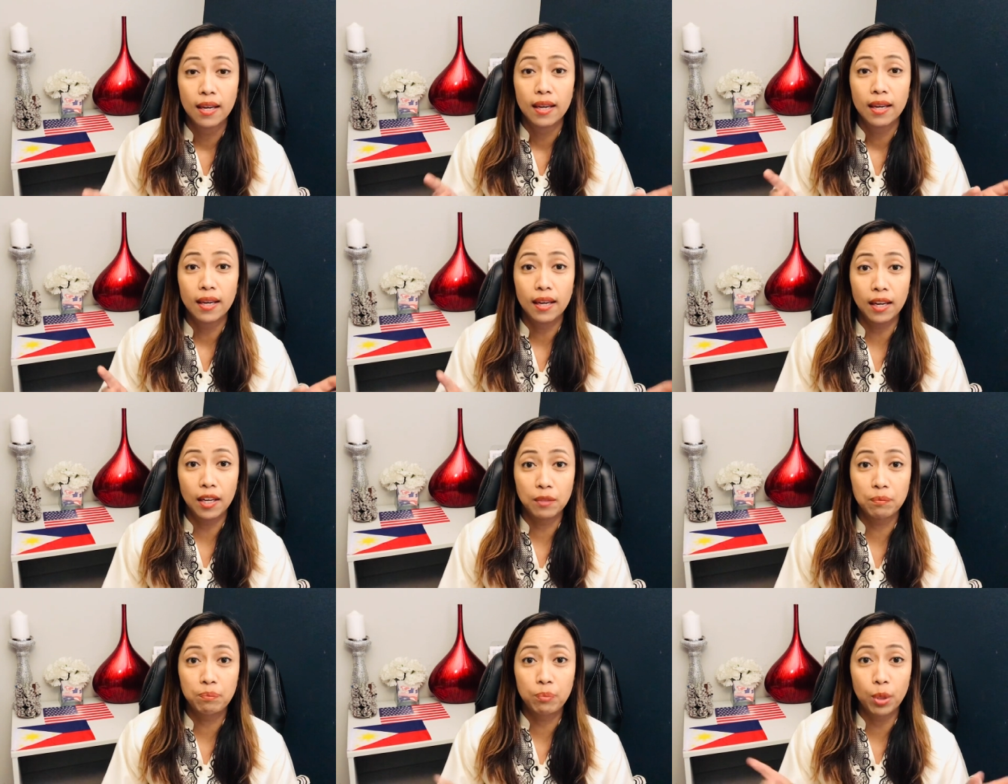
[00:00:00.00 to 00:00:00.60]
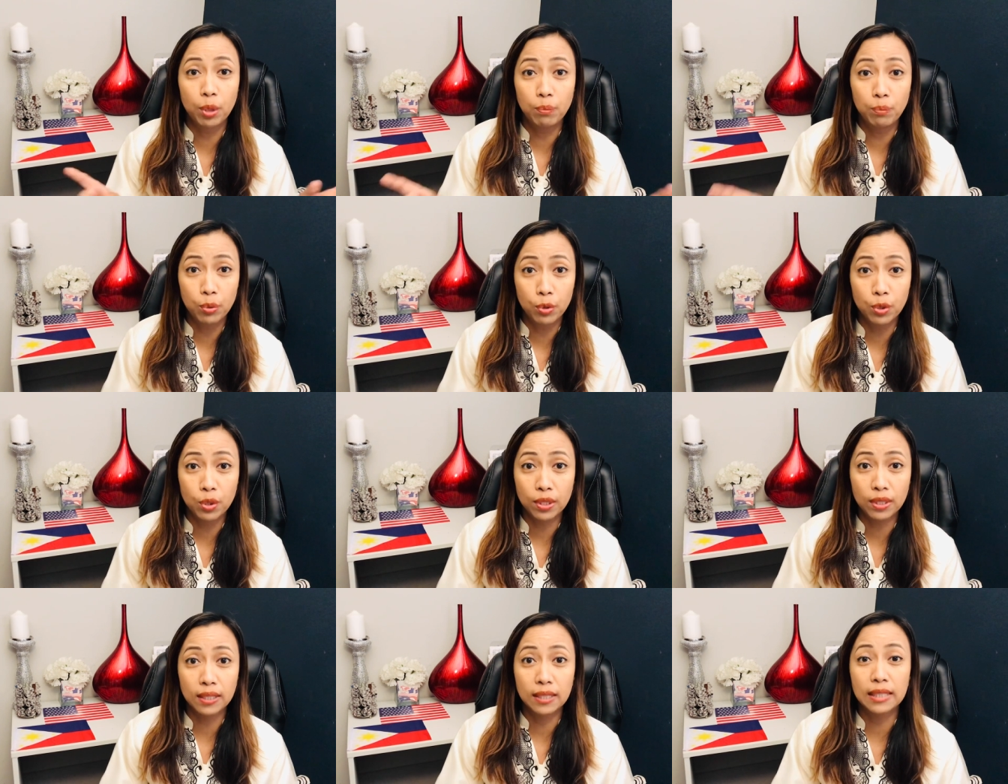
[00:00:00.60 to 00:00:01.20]
and
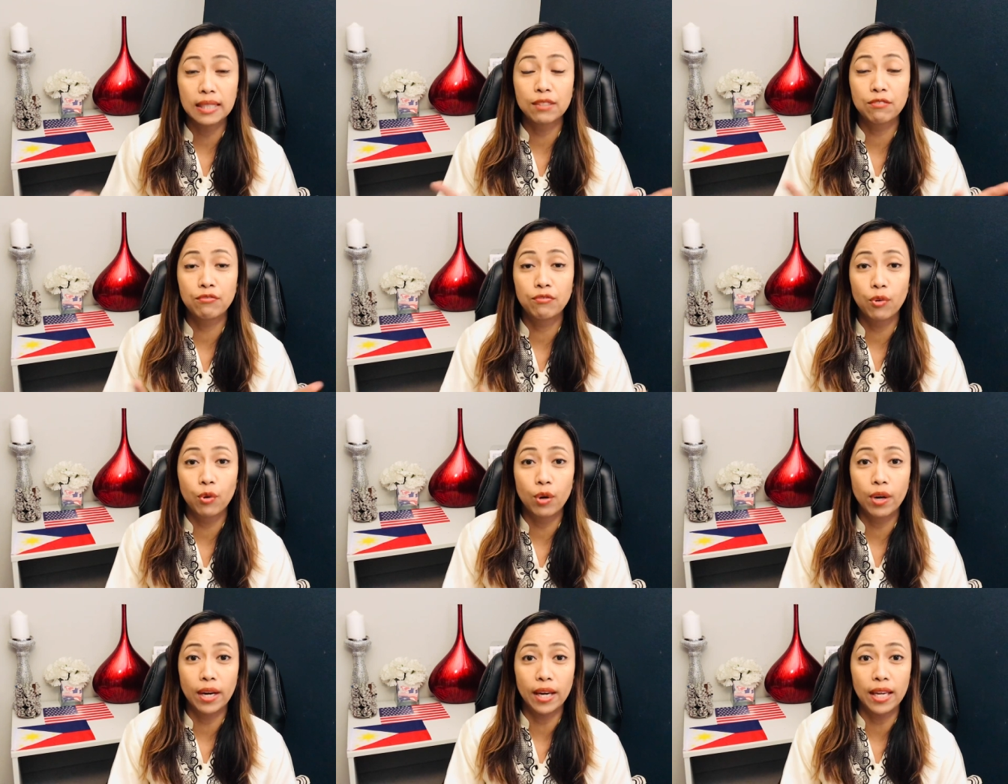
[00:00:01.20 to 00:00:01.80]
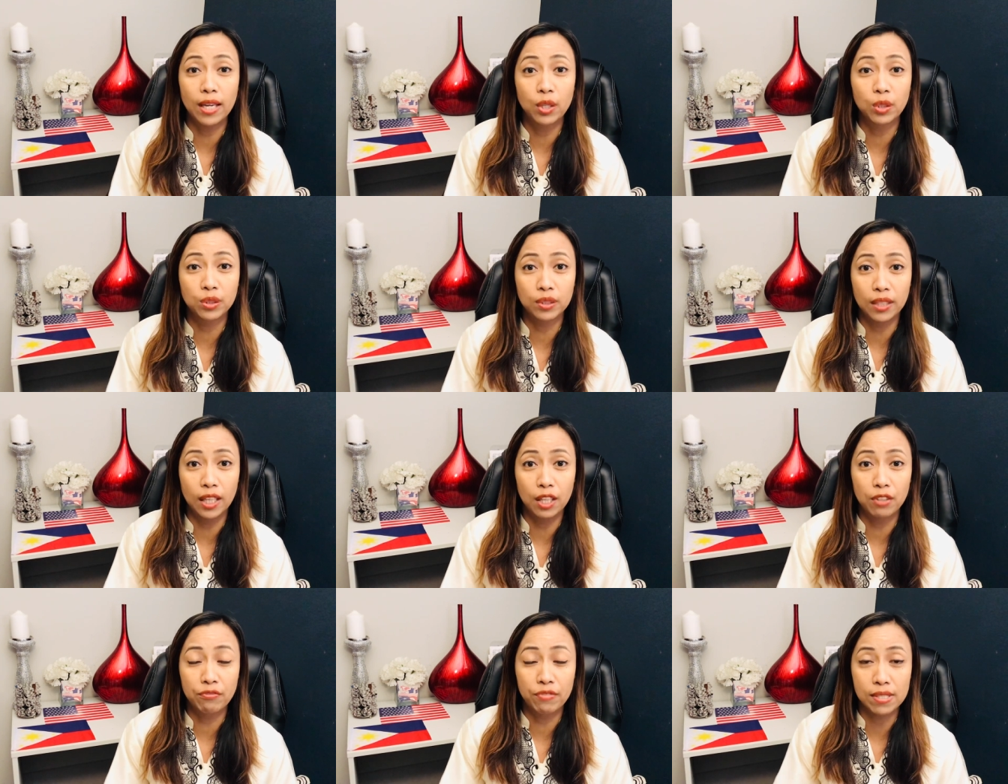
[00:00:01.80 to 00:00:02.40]
pre-book for a
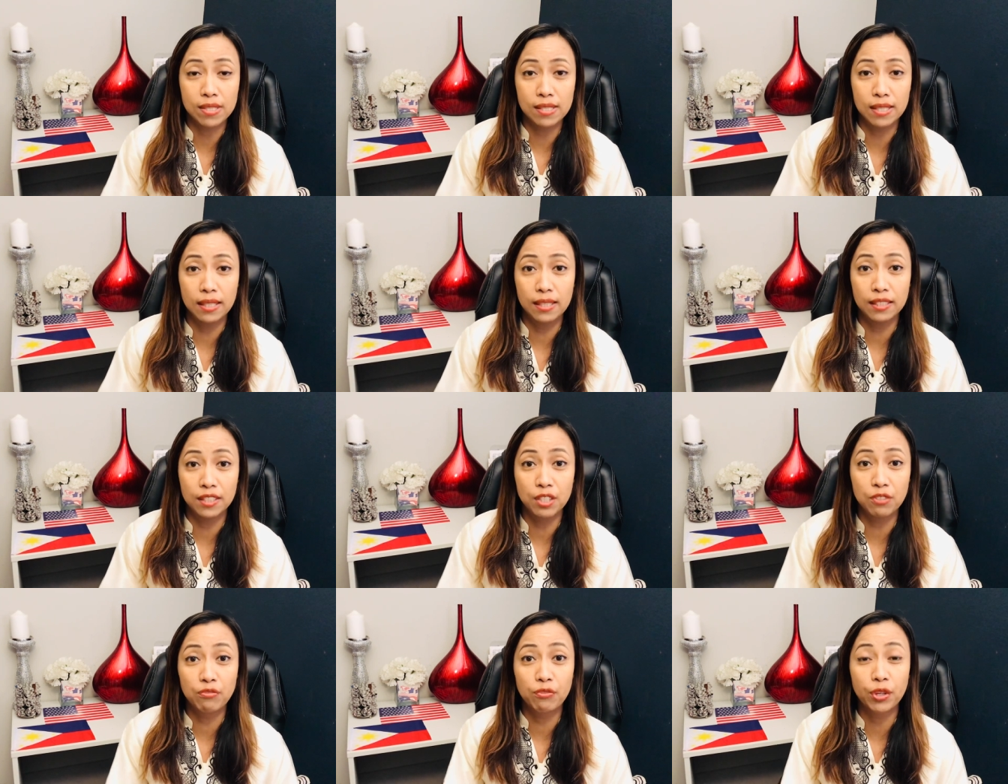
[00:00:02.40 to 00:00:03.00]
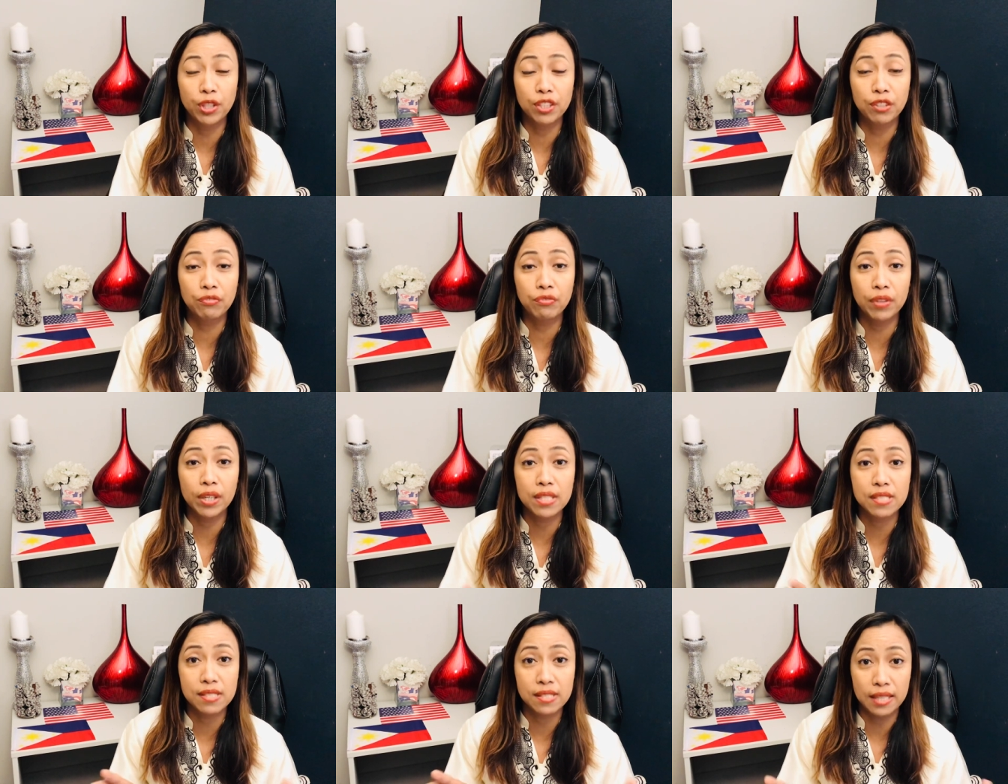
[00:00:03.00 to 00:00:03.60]
hotel facility for the
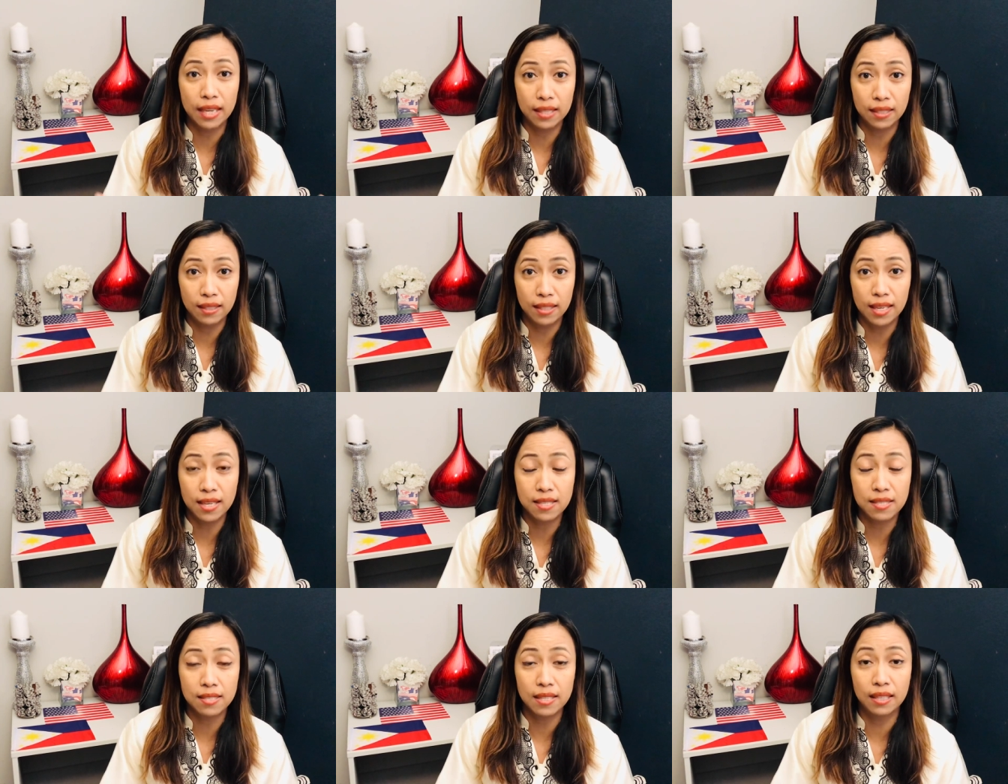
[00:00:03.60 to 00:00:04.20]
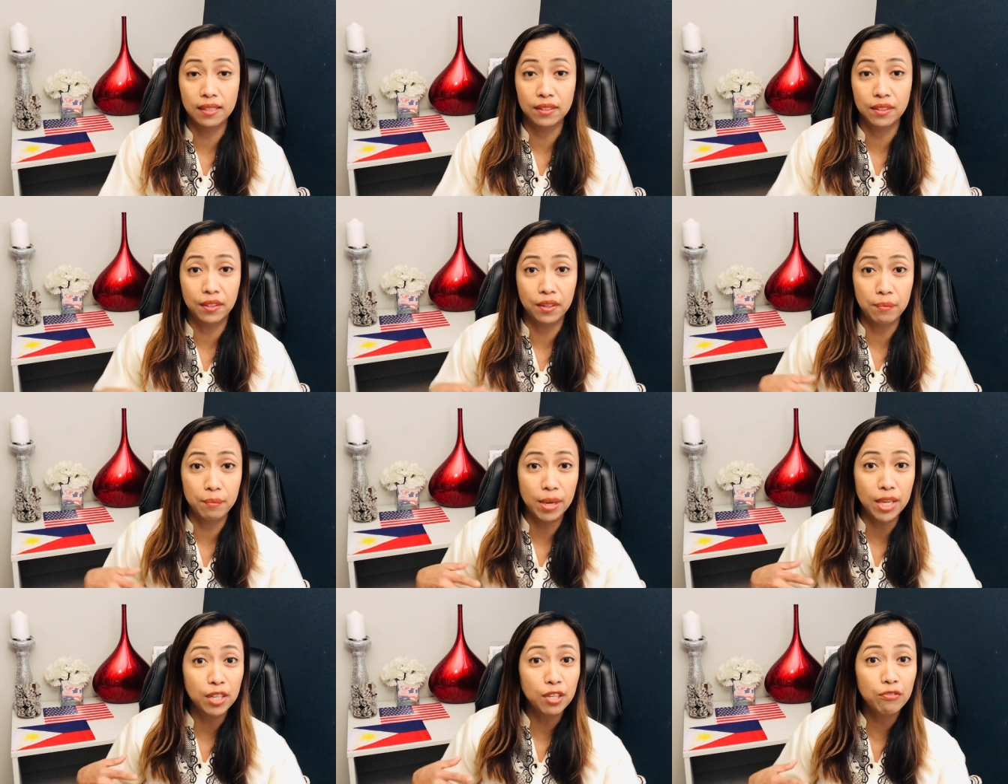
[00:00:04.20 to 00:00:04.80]
first 10 days and the
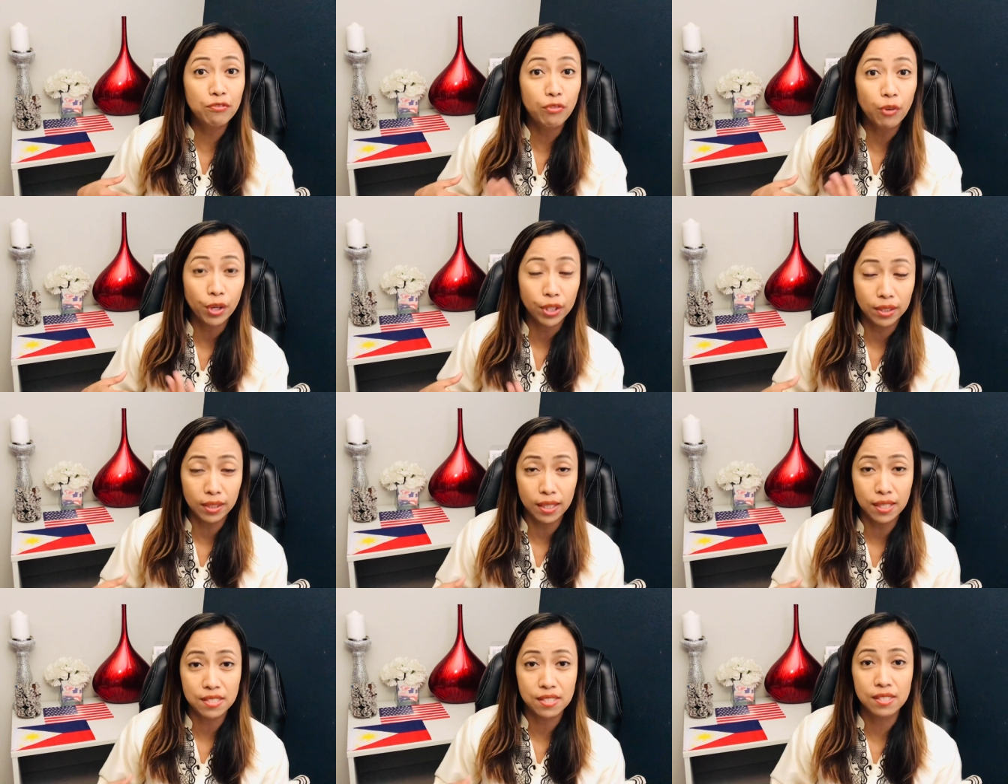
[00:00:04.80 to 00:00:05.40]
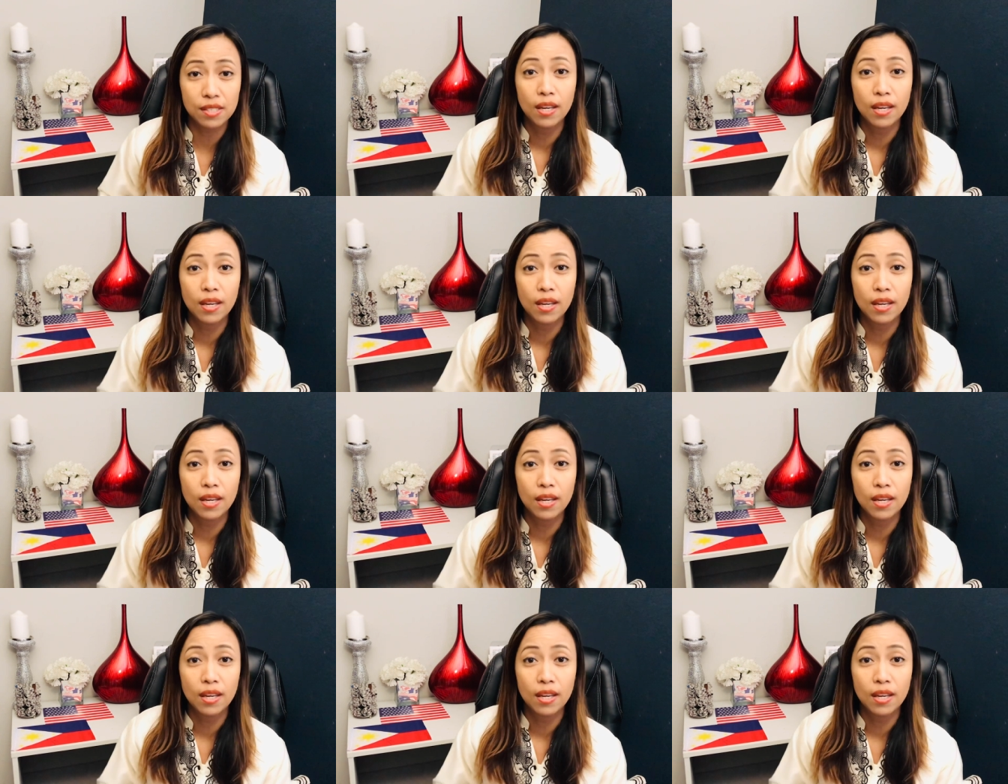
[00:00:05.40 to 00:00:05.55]
remaining 4 days